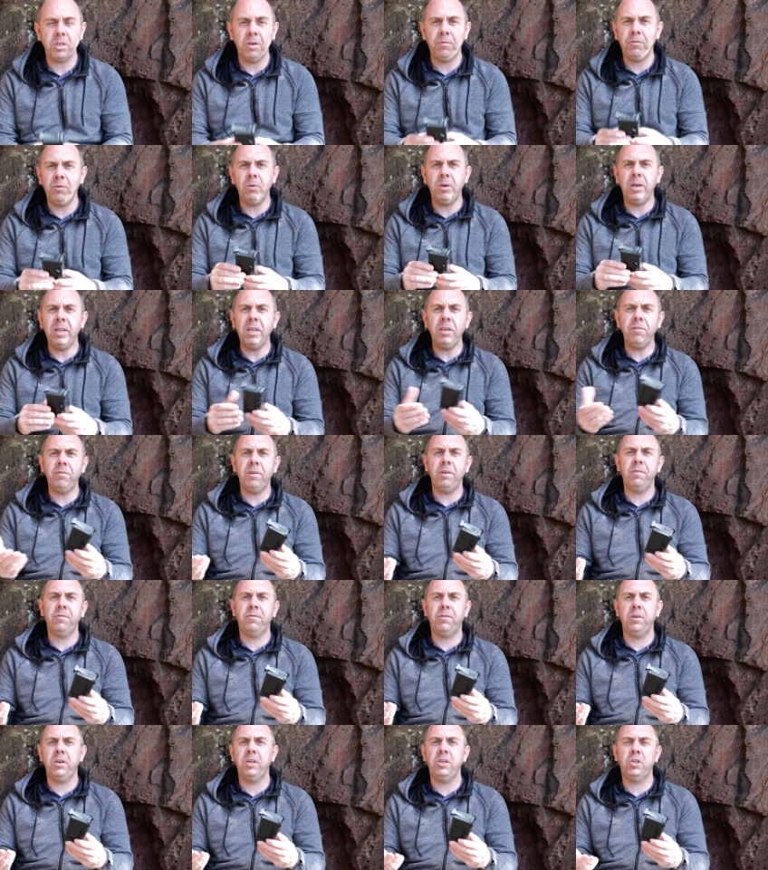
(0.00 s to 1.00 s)
if you leave it
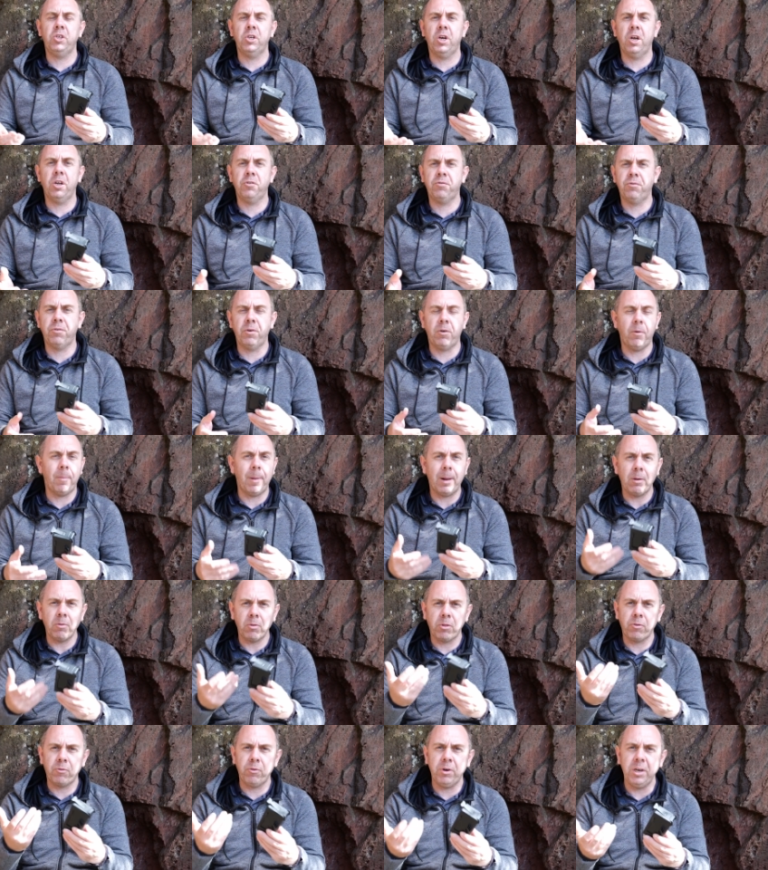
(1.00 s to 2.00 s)
fully charged for
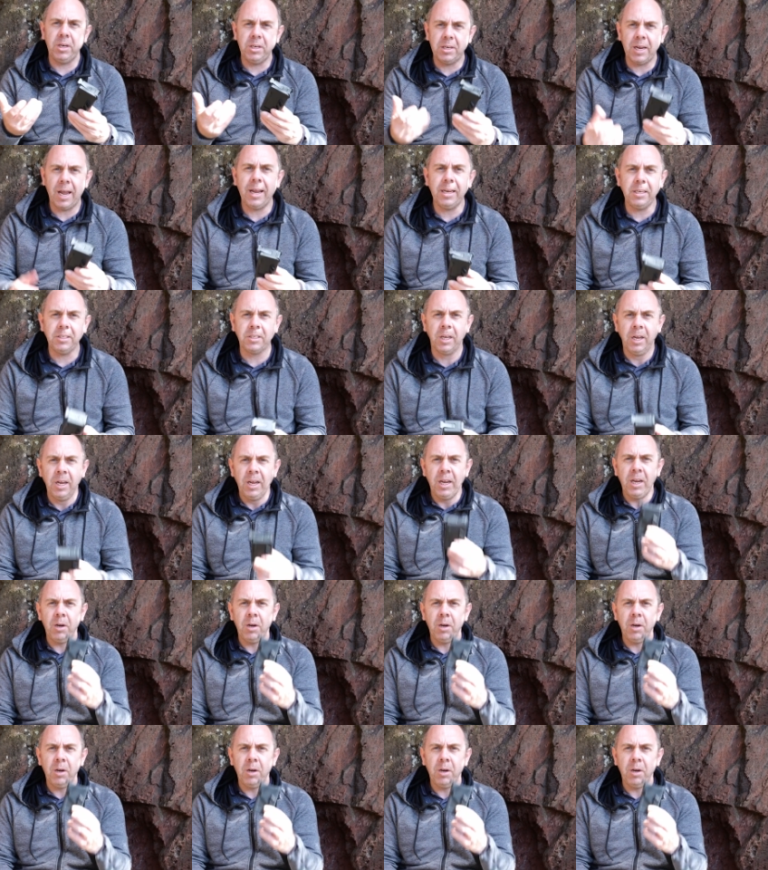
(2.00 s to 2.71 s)
about three days,